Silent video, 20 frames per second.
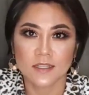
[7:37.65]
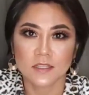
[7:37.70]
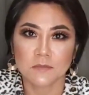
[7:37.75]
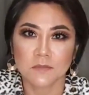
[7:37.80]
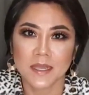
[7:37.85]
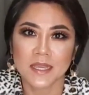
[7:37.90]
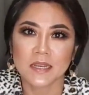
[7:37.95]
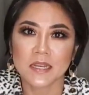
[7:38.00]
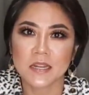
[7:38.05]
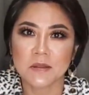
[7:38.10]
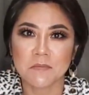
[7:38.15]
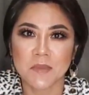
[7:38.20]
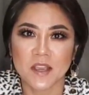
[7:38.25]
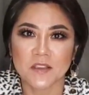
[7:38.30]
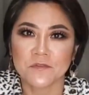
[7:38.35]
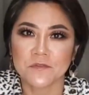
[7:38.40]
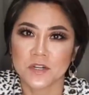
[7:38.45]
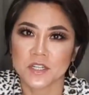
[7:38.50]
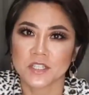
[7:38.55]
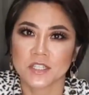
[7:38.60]
It's mainly
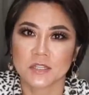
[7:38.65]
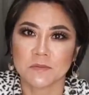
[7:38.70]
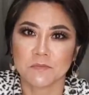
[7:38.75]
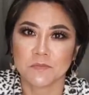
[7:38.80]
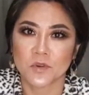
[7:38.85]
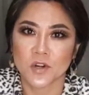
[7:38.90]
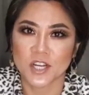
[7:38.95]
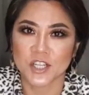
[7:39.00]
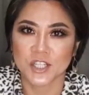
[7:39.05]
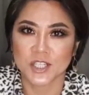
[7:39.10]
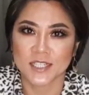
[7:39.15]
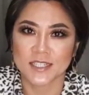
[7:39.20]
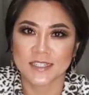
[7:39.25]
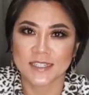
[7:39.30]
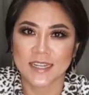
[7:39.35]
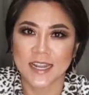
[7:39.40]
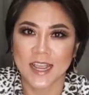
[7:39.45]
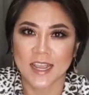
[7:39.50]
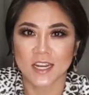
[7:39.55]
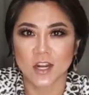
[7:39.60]
my first
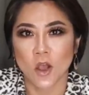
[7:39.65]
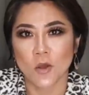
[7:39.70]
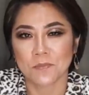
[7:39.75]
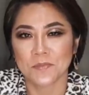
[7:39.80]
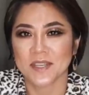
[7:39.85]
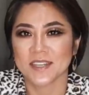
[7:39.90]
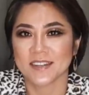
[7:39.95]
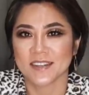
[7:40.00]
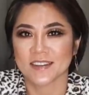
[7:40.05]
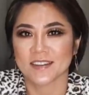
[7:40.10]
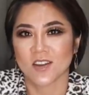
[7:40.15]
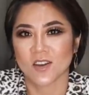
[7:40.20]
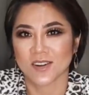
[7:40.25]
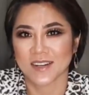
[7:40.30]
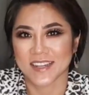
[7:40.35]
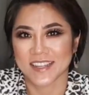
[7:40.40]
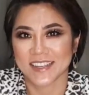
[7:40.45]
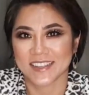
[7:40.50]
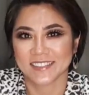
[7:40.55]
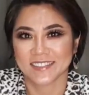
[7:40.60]
impression and opinion
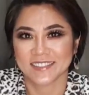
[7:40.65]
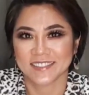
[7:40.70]
only.